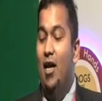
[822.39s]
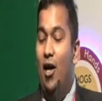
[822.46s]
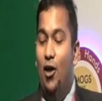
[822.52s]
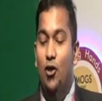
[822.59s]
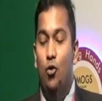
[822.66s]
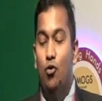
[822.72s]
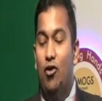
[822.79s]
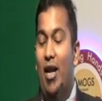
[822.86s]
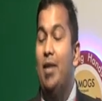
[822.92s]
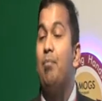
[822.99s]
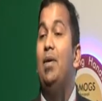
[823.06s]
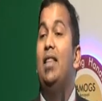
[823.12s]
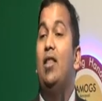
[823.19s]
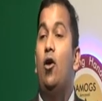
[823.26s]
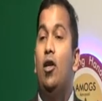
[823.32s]
a uterine
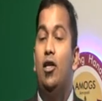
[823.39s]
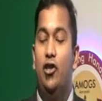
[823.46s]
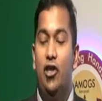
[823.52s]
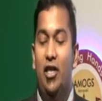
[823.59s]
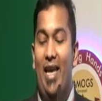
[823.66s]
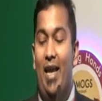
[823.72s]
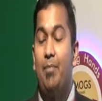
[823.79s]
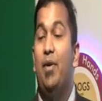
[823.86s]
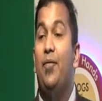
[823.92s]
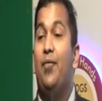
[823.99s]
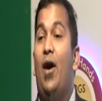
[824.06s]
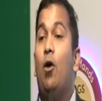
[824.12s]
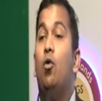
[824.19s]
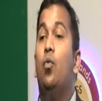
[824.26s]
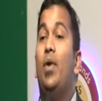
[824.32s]
pathology can be
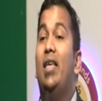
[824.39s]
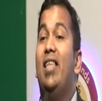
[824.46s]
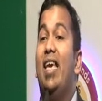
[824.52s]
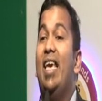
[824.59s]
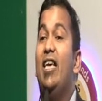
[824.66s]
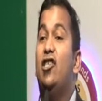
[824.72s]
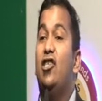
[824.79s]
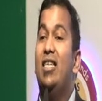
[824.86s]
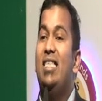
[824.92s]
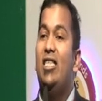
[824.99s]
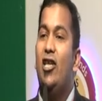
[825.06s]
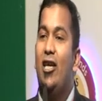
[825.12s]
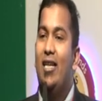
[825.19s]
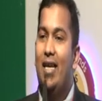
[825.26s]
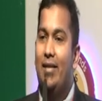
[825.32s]
found where the
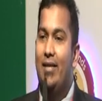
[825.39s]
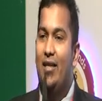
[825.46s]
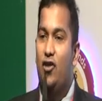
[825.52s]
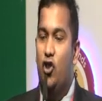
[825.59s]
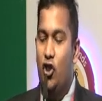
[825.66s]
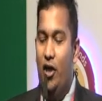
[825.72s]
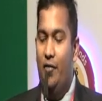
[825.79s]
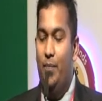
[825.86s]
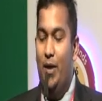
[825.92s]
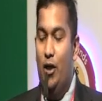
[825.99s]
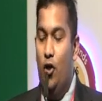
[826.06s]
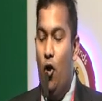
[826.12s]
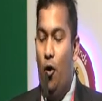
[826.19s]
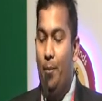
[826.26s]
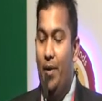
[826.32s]
HSG and SSG have
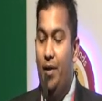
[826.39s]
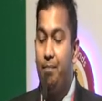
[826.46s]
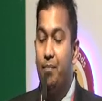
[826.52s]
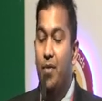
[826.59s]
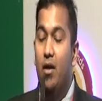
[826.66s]
been normal.